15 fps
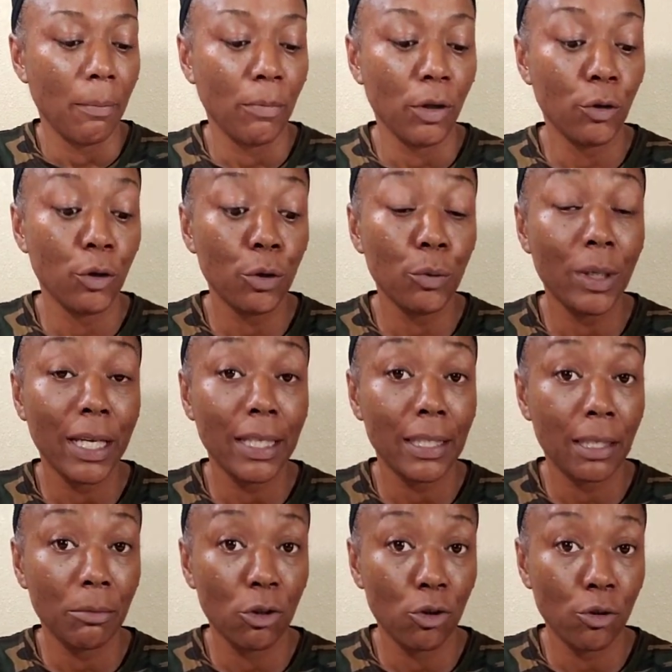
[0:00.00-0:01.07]
You do need
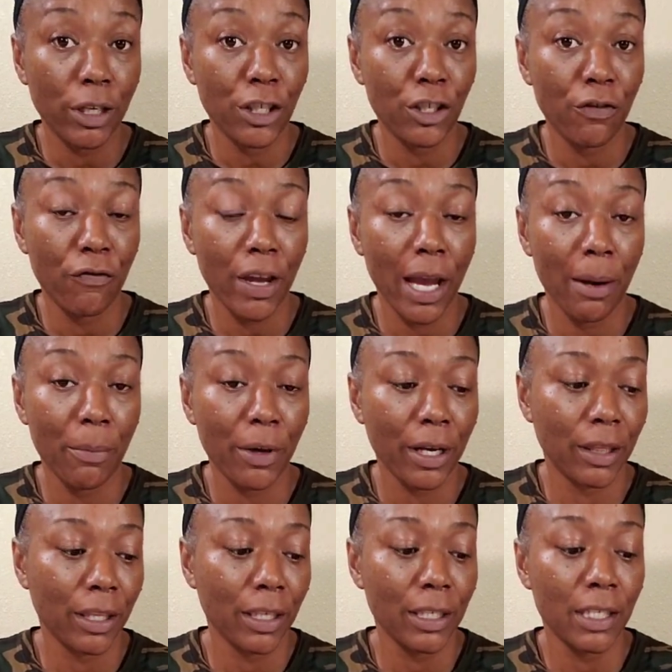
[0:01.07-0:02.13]
some stretchy
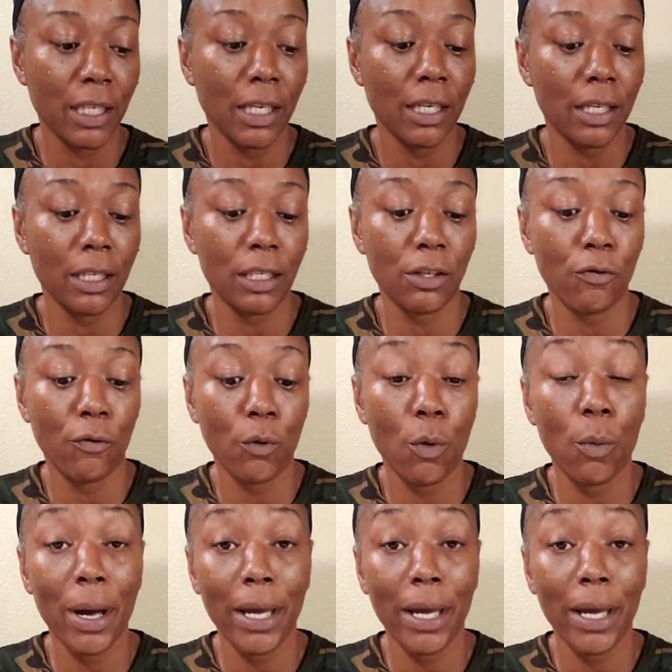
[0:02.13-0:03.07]
fabric. This is full